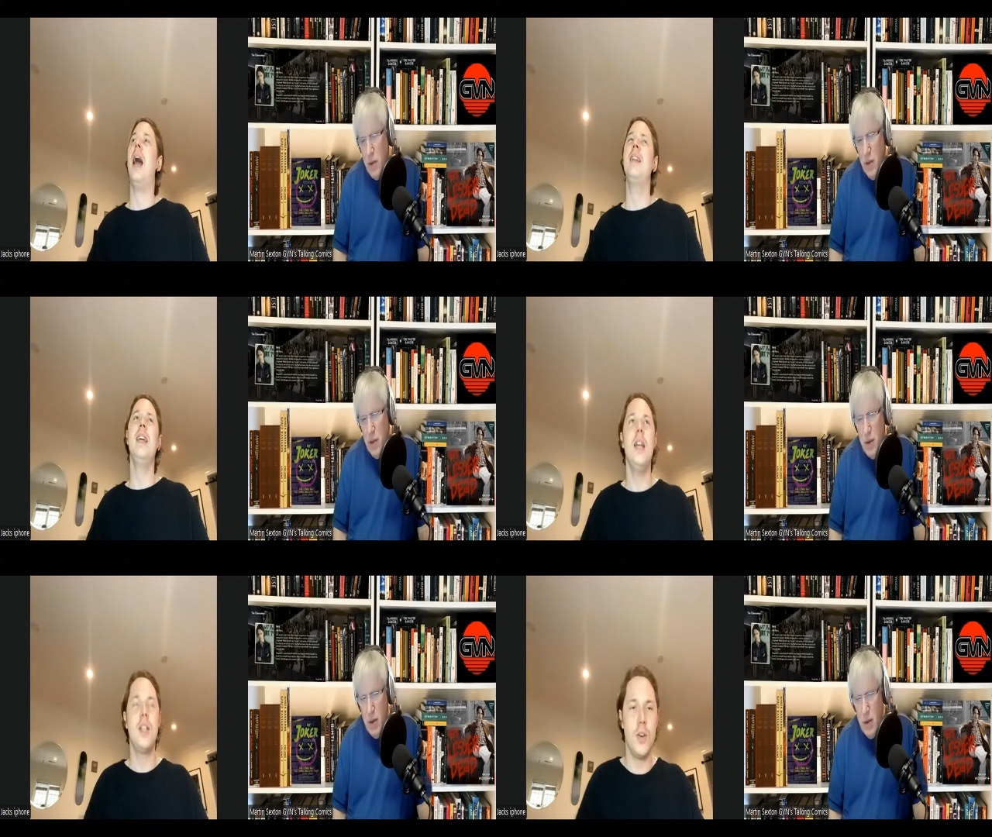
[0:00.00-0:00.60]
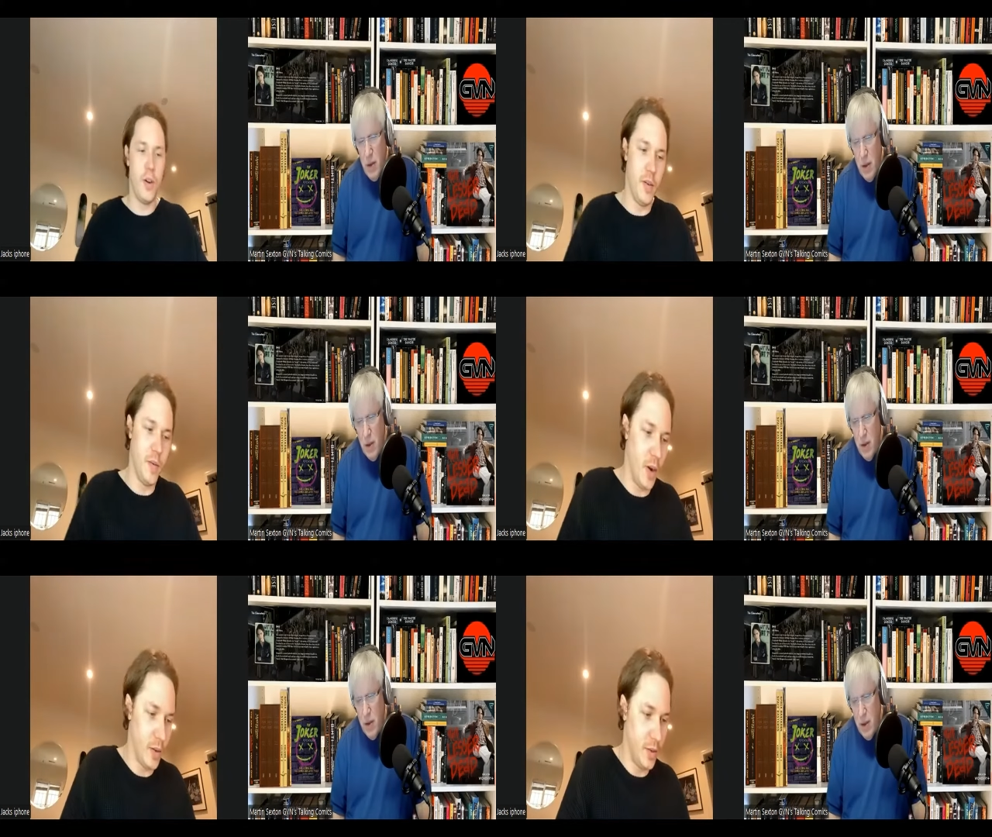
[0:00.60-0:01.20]
Speaker 1: I think it sort of
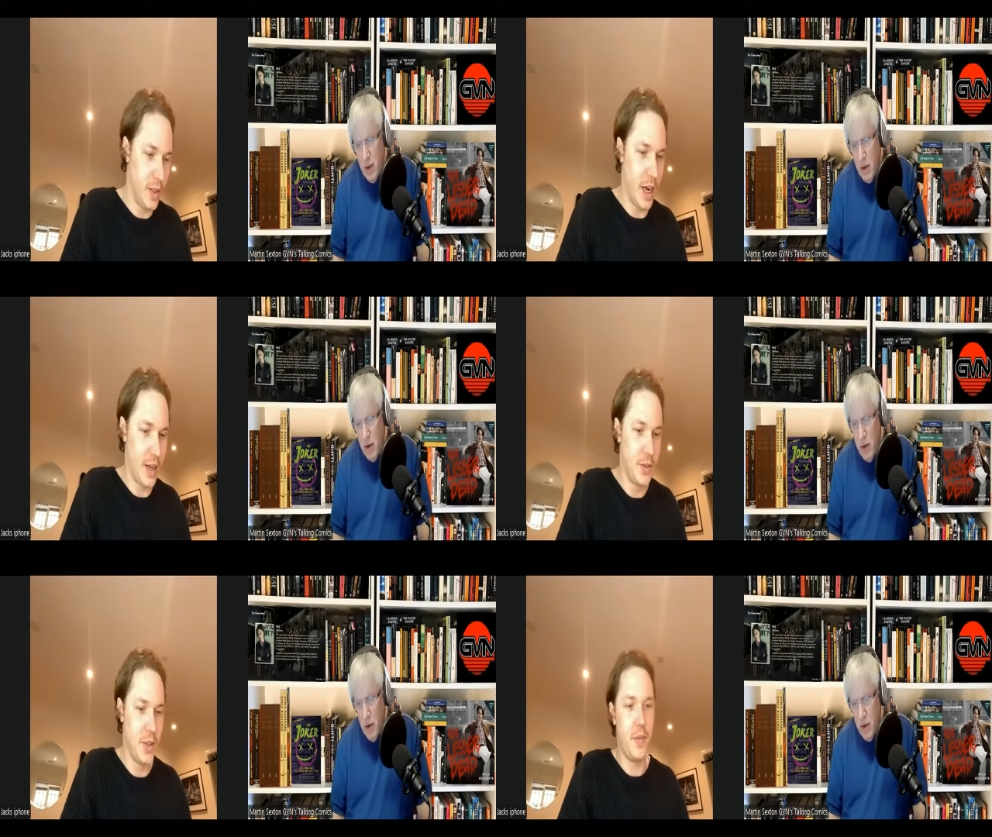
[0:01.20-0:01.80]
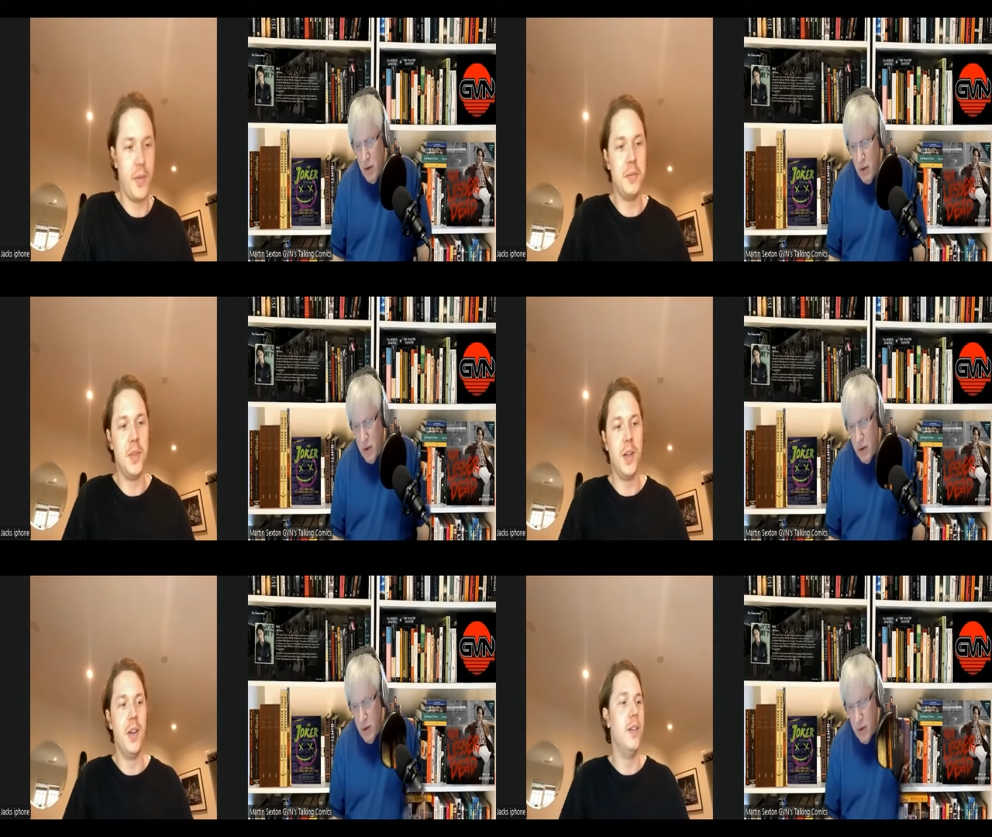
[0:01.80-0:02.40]
evolved naturally
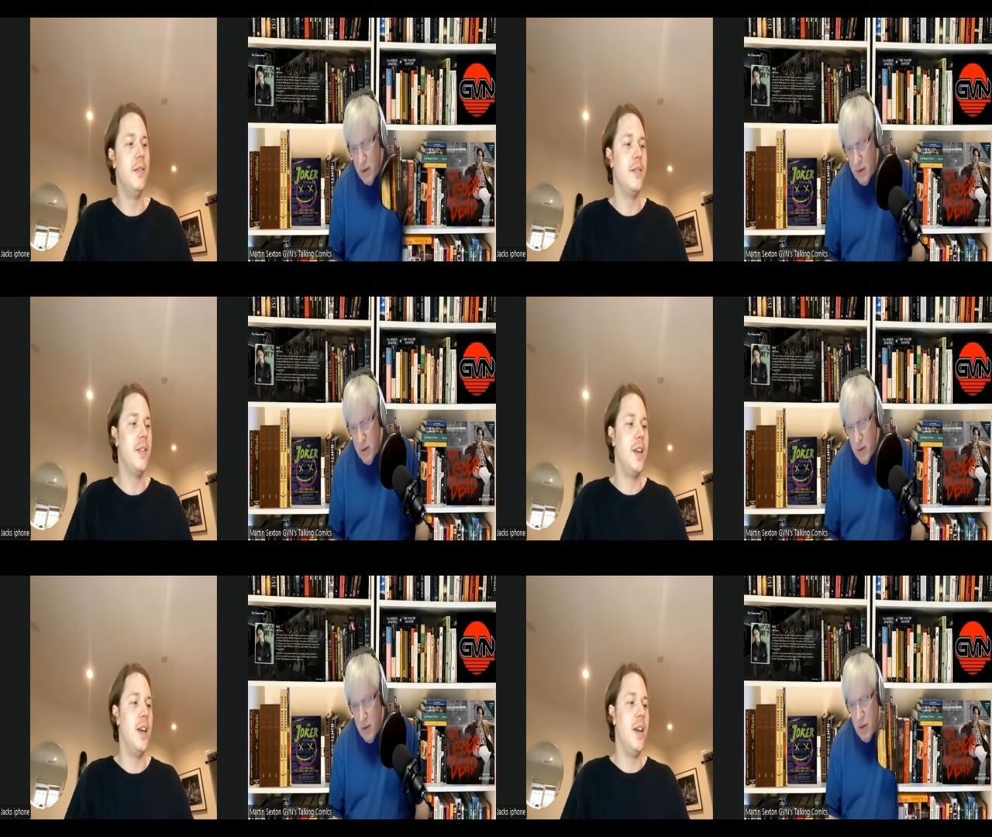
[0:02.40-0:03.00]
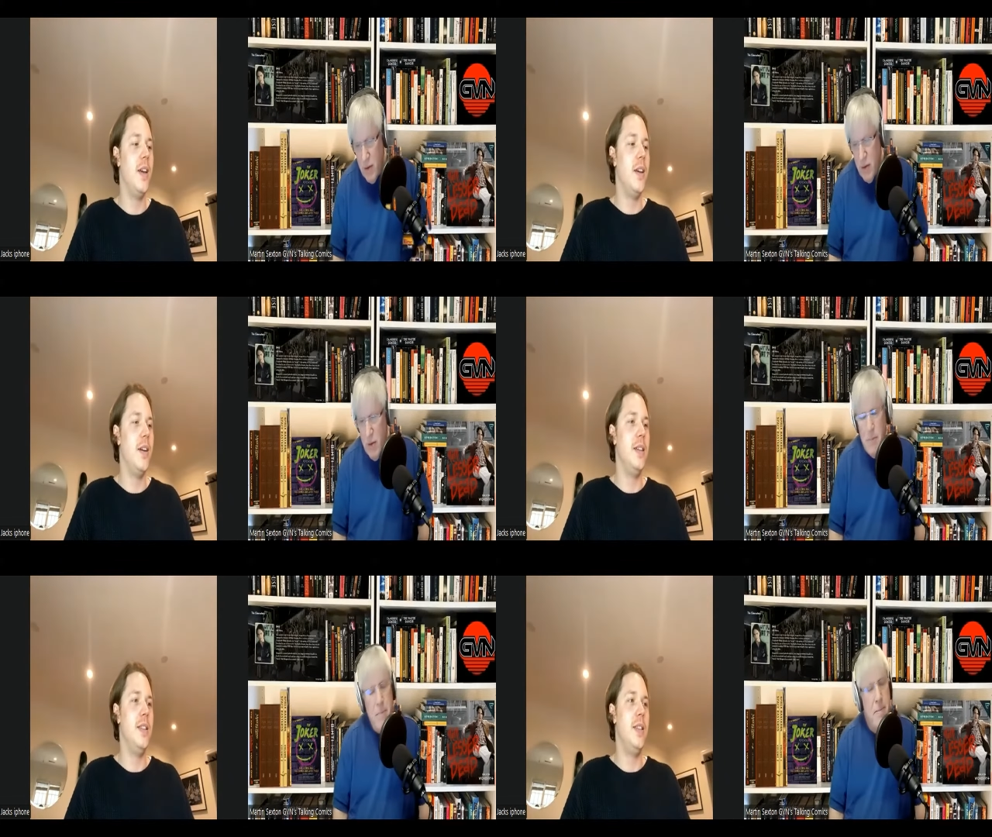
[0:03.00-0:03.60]
from the
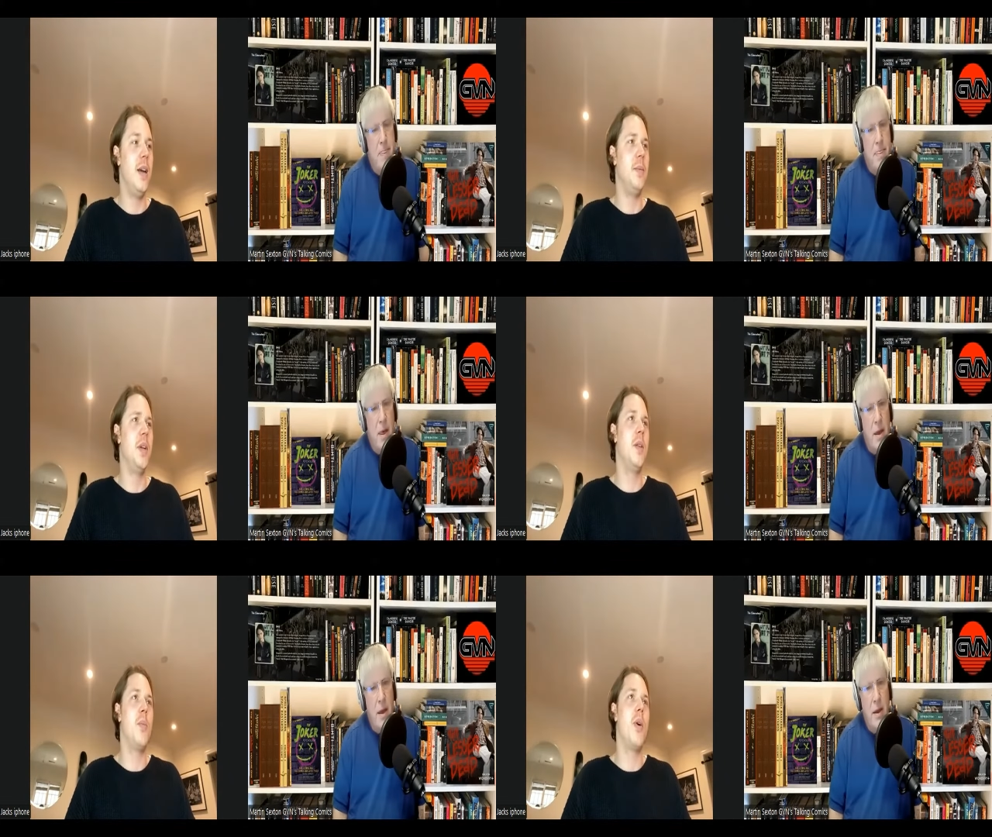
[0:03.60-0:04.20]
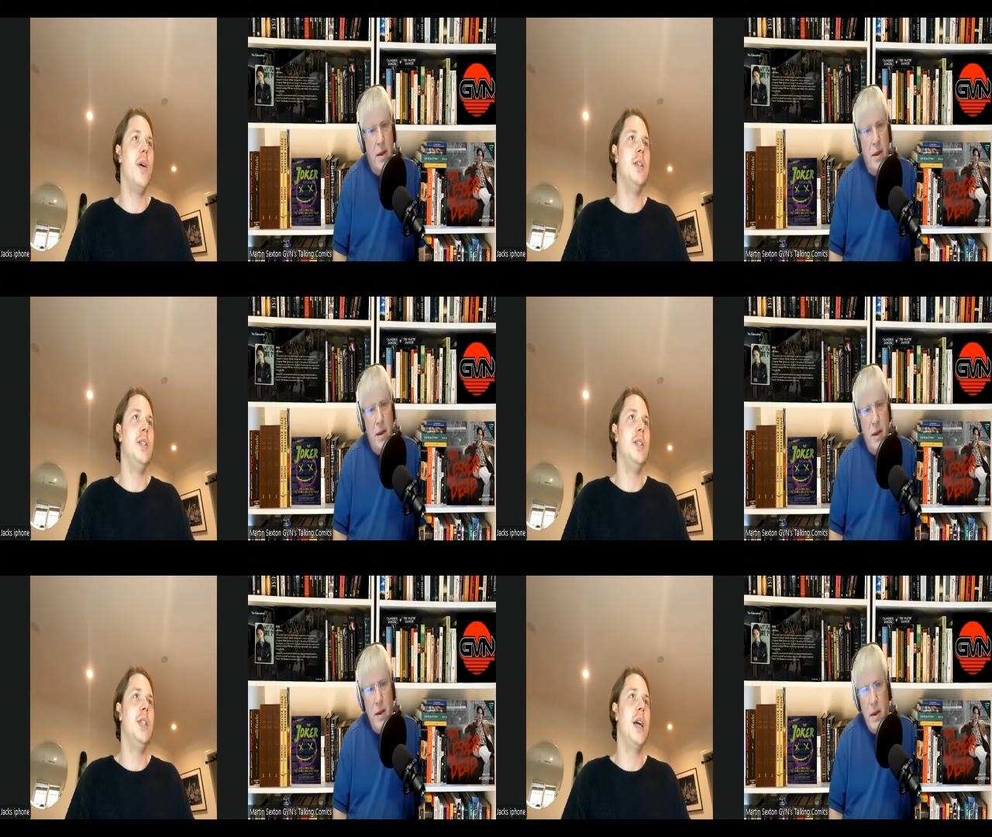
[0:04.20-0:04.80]
inception of the
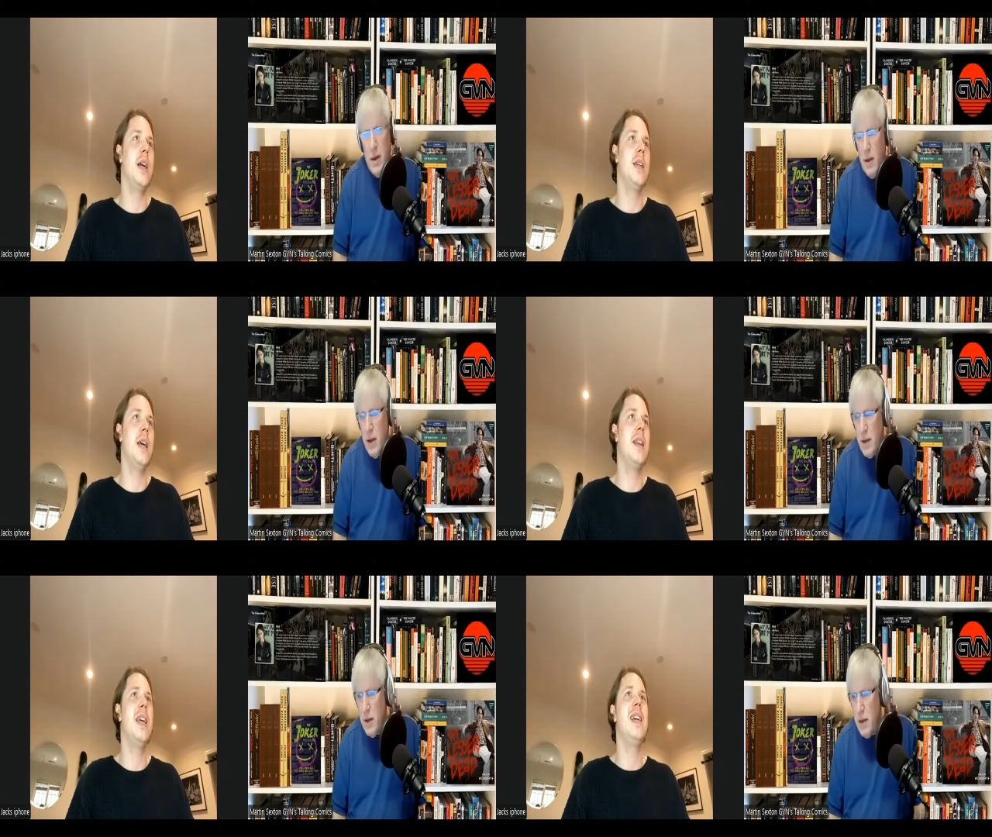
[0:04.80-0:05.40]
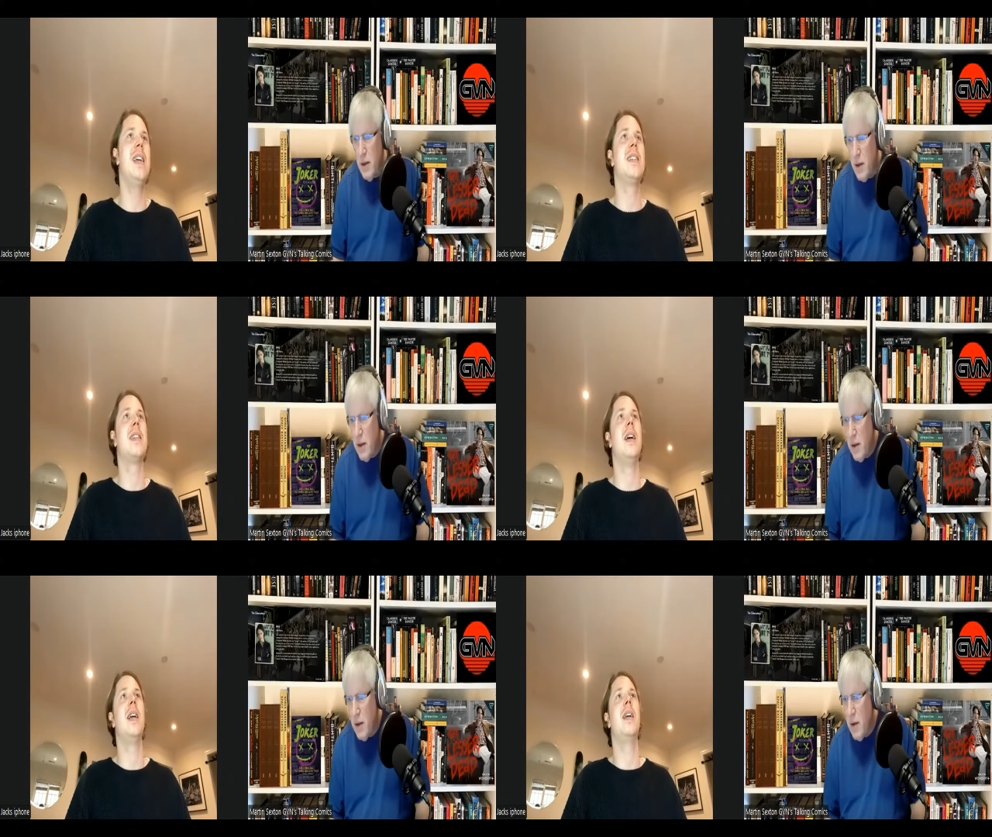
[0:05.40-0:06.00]
project. I think
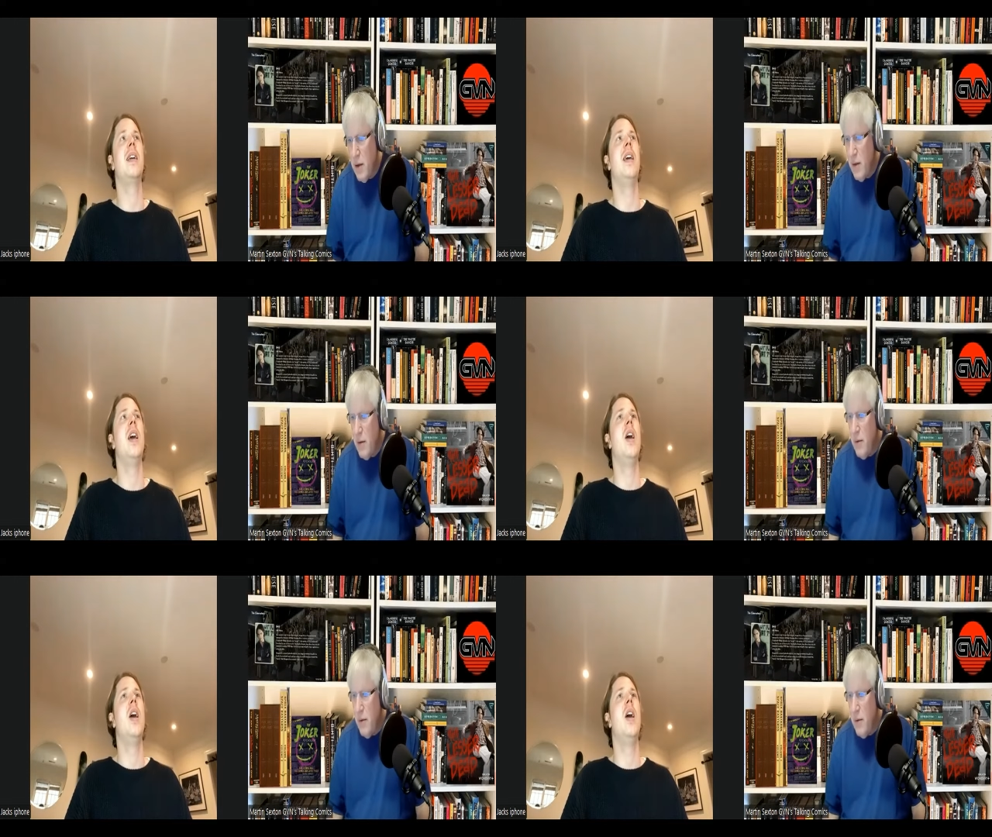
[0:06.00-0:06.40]
it's like